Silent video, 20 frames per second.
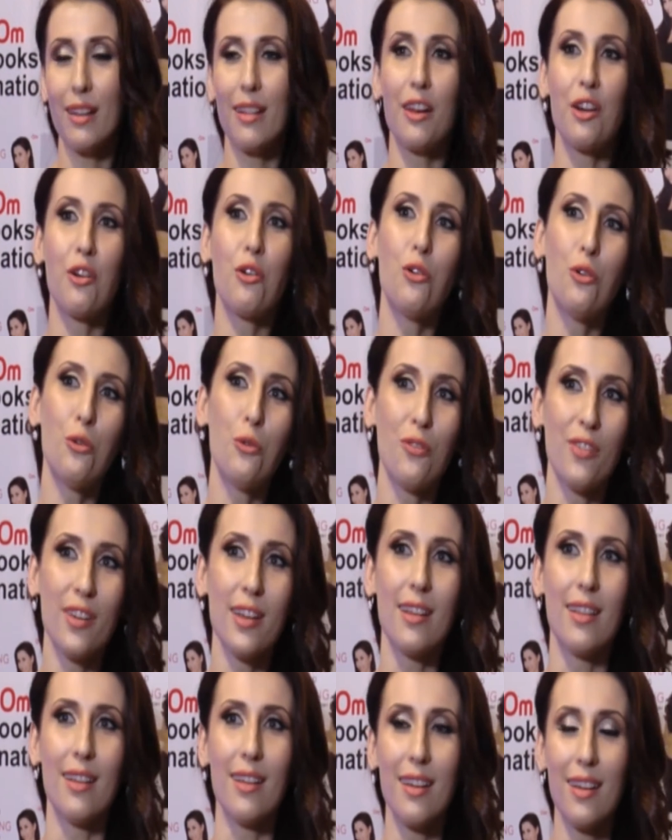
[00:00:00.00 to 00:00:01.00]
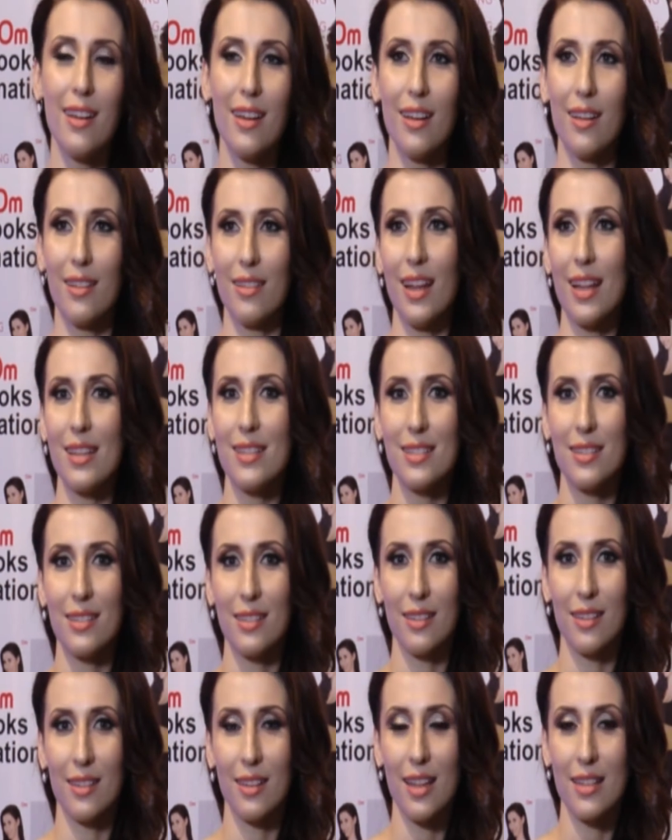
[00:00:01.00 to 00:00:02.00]
then who will? That's
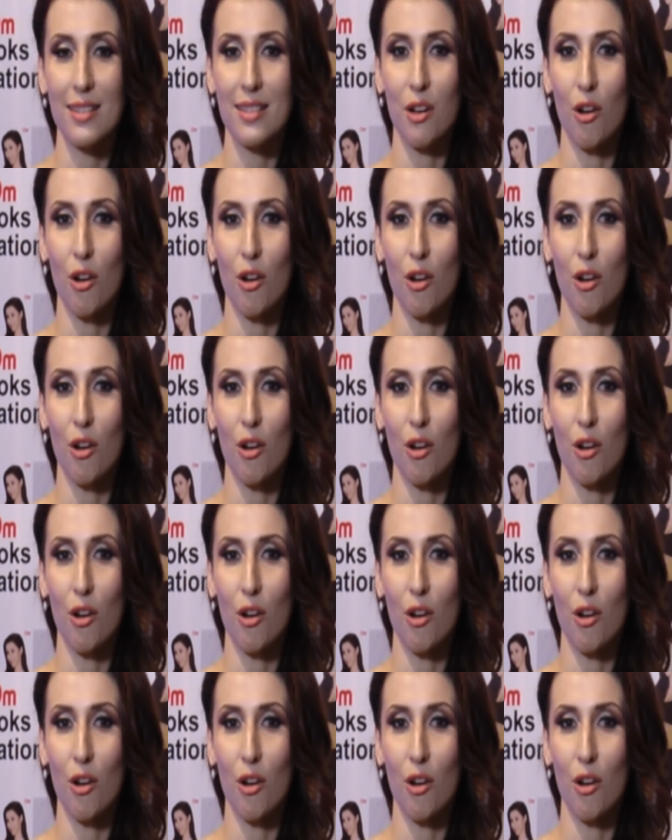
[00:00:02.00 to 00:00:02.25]
the